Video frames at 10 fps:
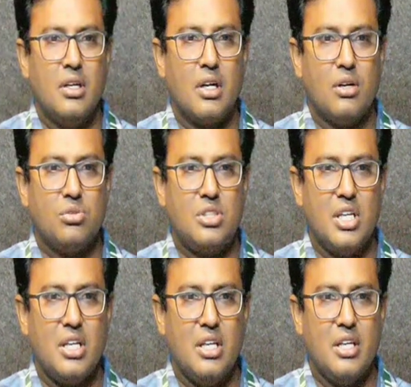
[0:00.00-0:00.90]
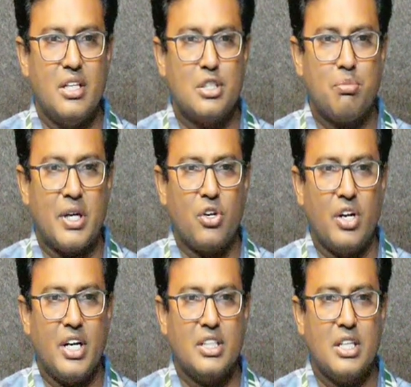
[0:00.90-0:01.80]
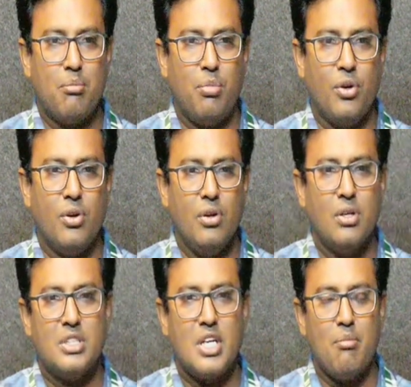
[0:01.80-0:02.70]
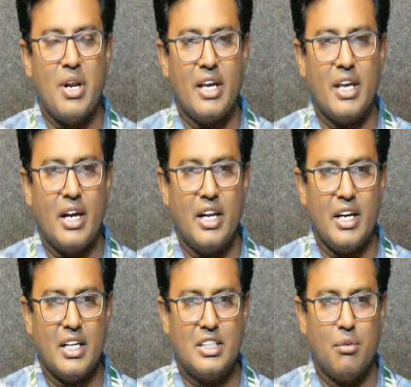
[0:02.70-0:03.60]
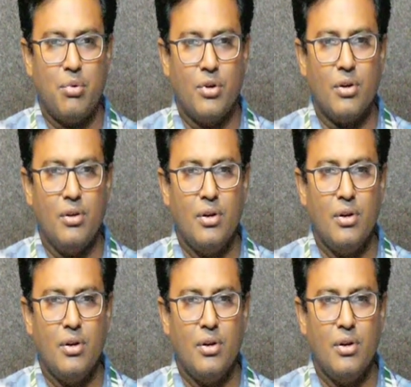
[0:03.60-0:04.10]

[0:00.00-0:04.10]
Now see, in this particular example, same like earlier example,